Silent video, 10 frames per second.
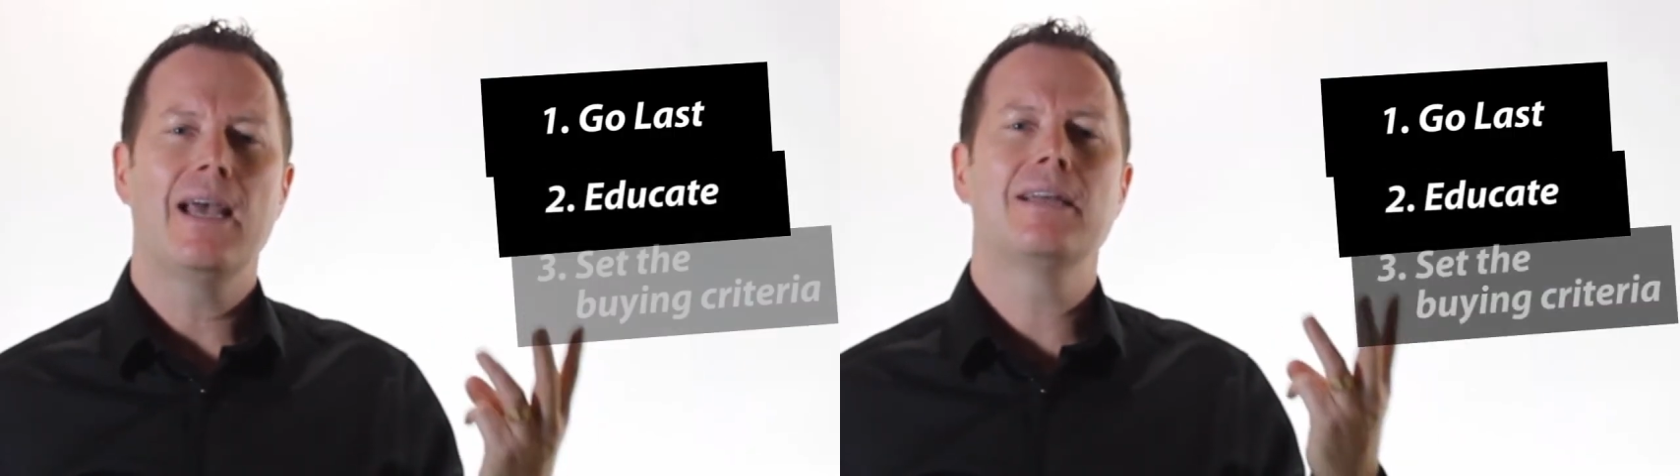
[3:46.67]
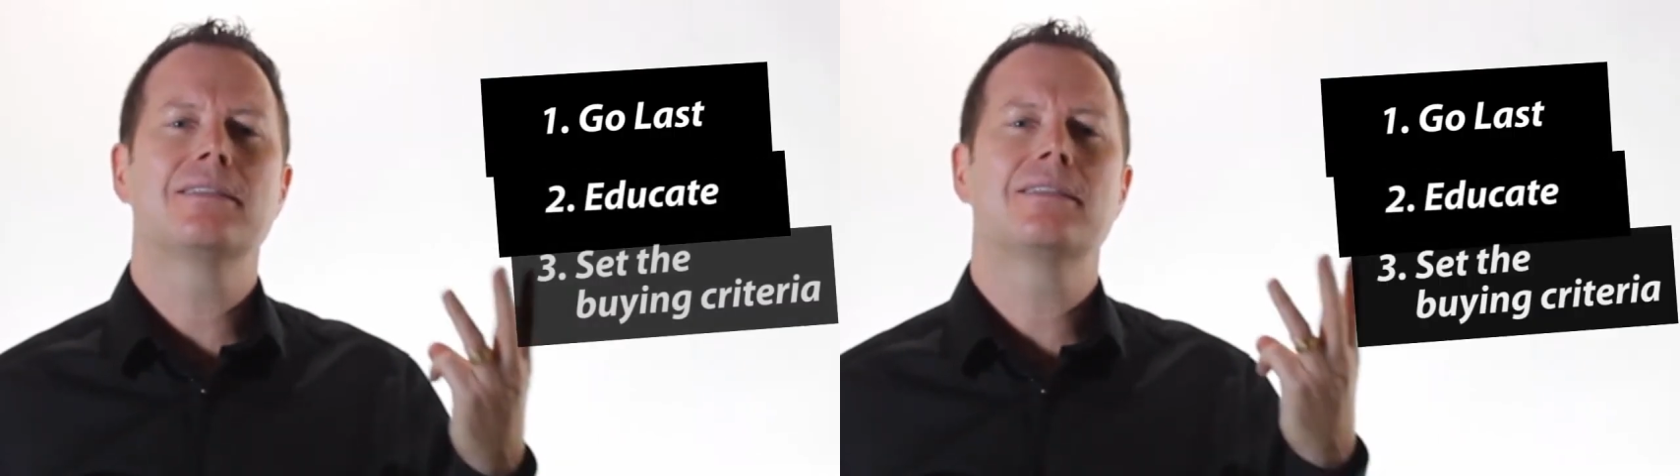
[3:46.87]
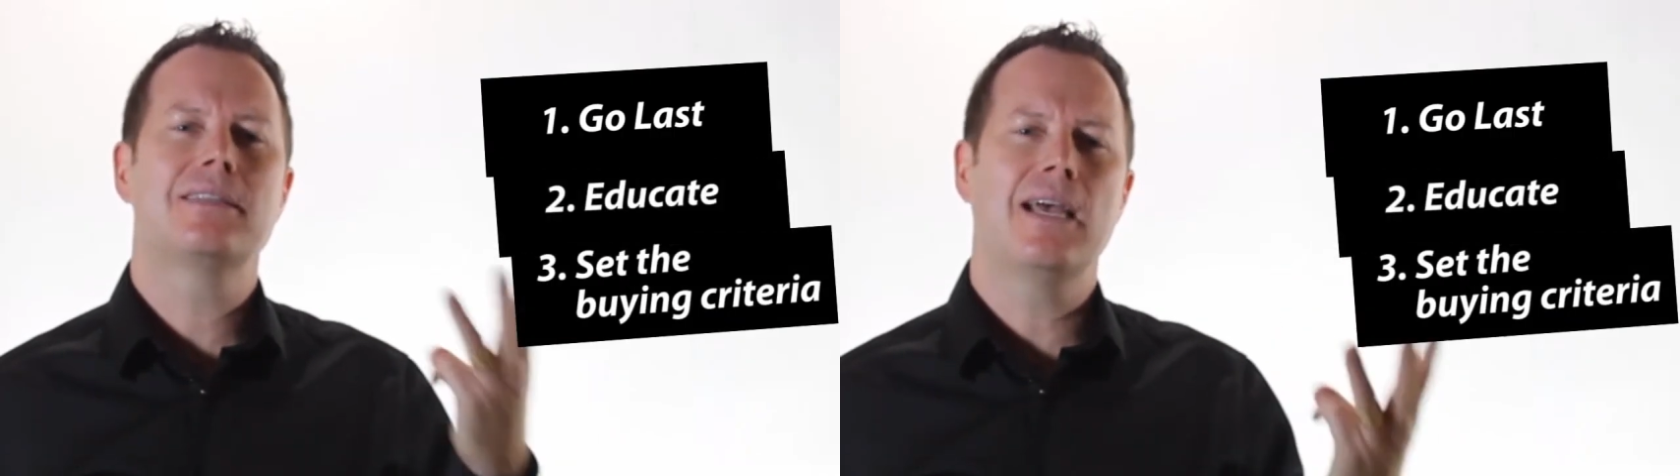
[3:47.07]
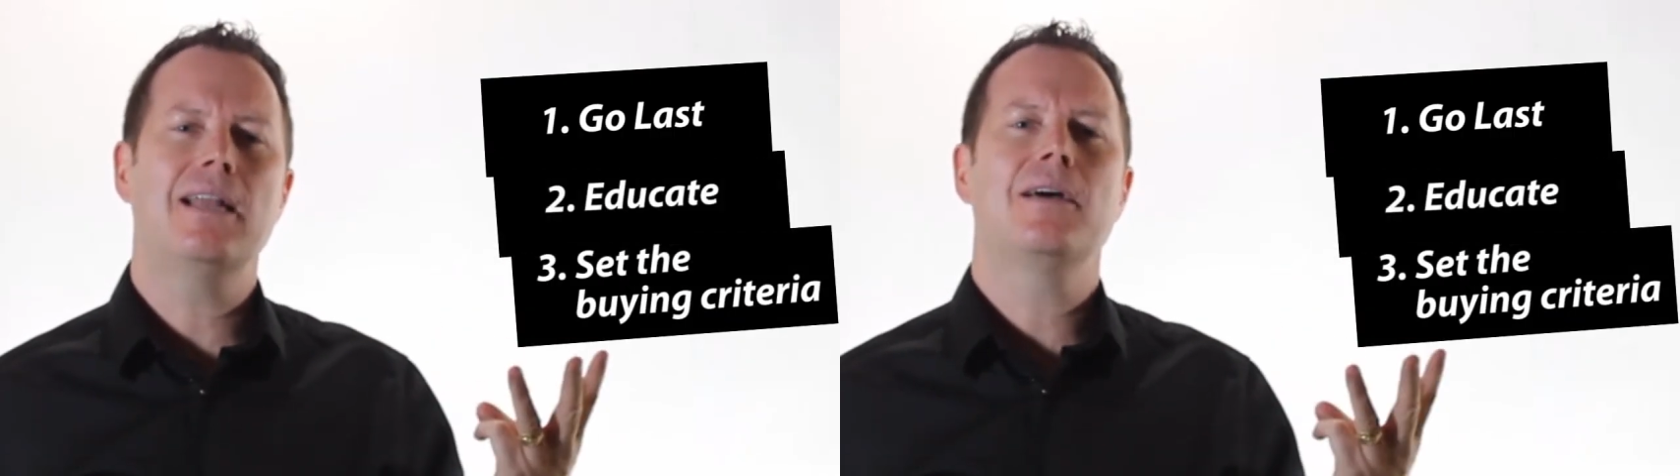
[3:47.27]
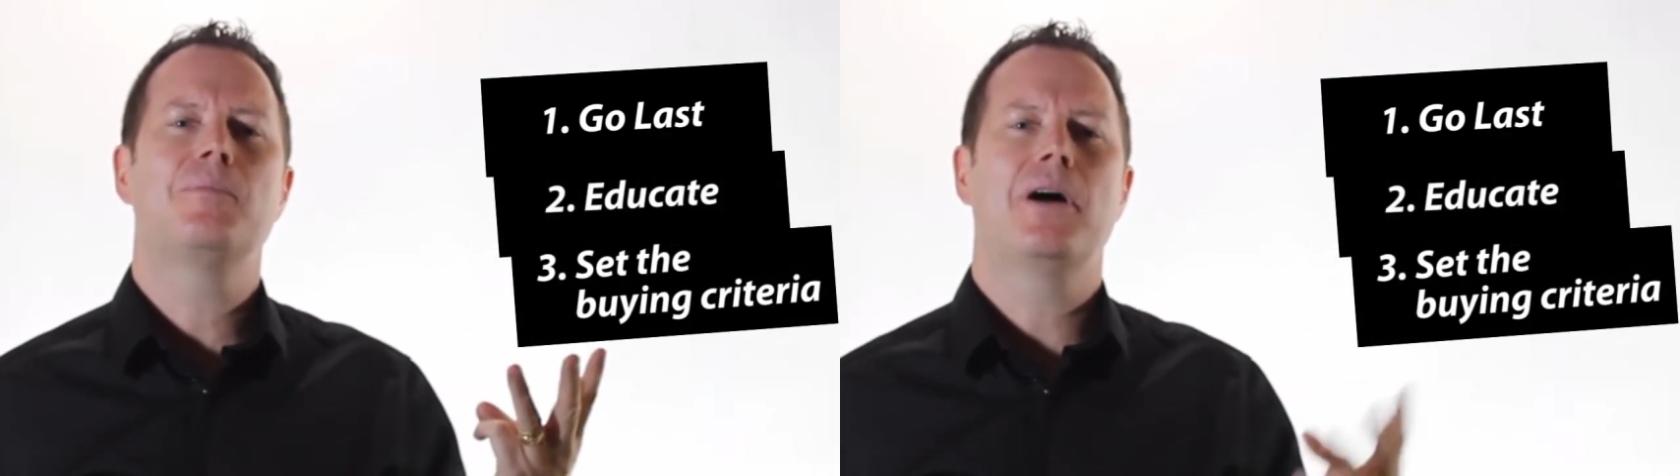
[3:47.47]
and
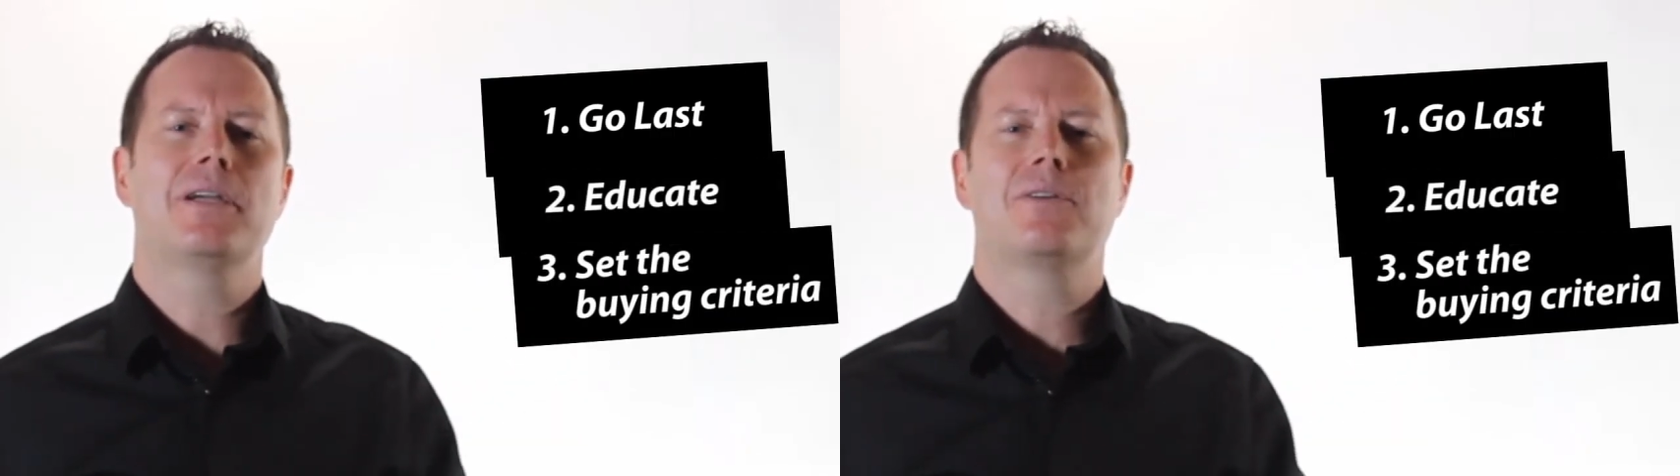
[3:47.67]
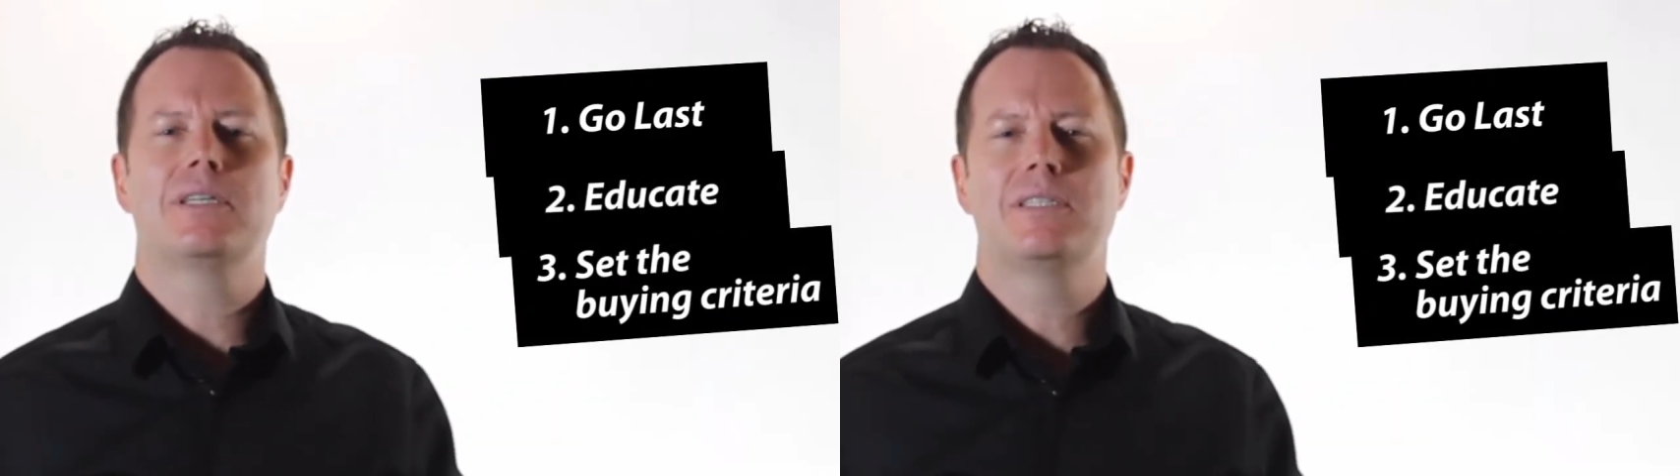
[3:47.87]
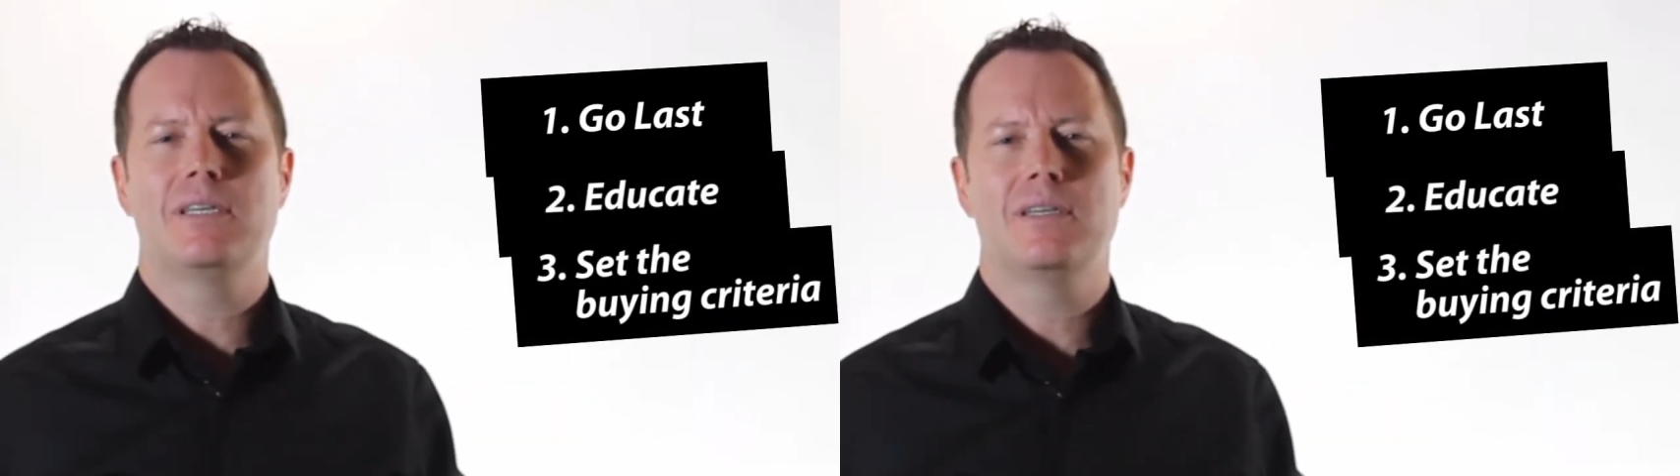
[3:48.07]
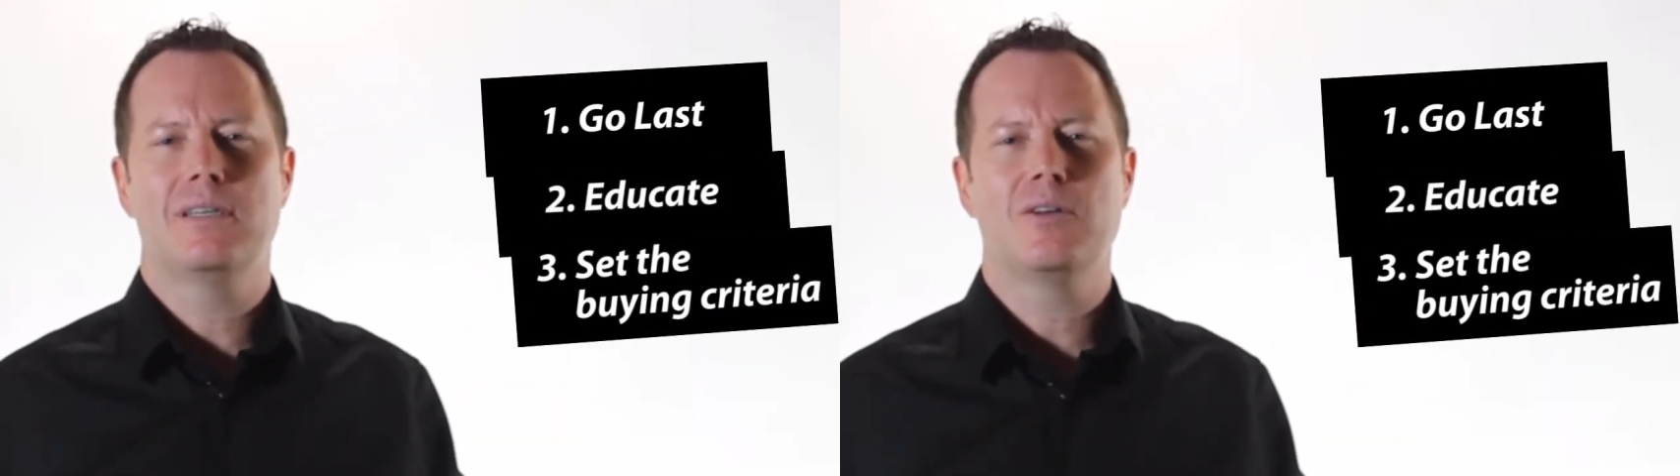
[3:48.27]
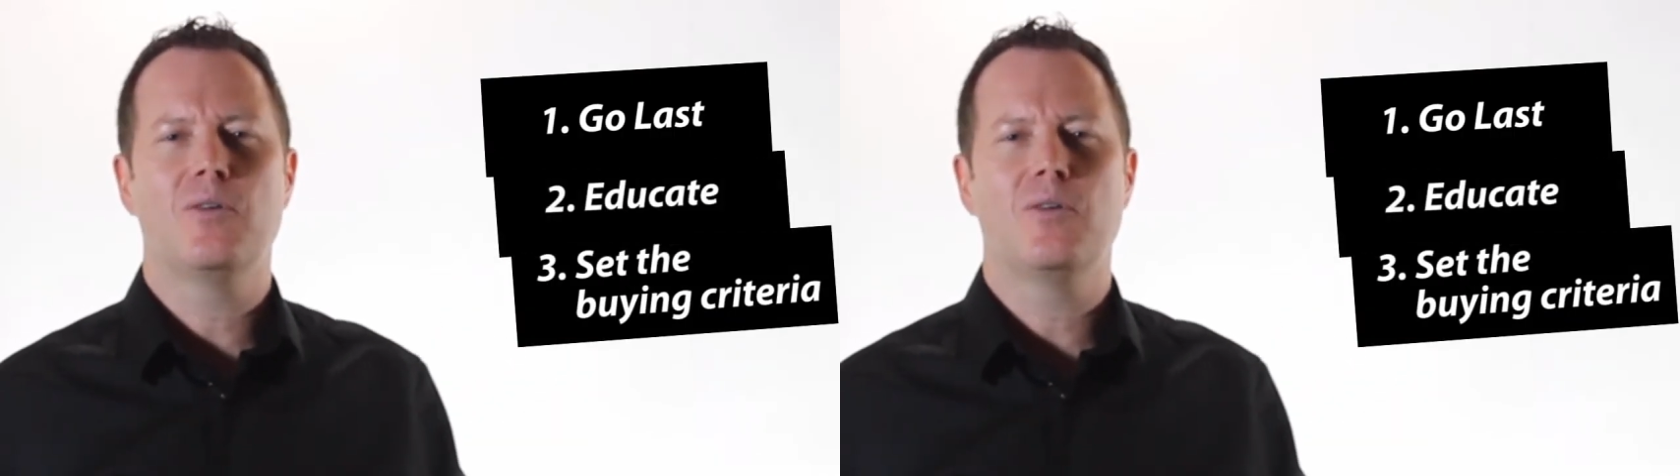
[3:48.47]
set a buying criteria that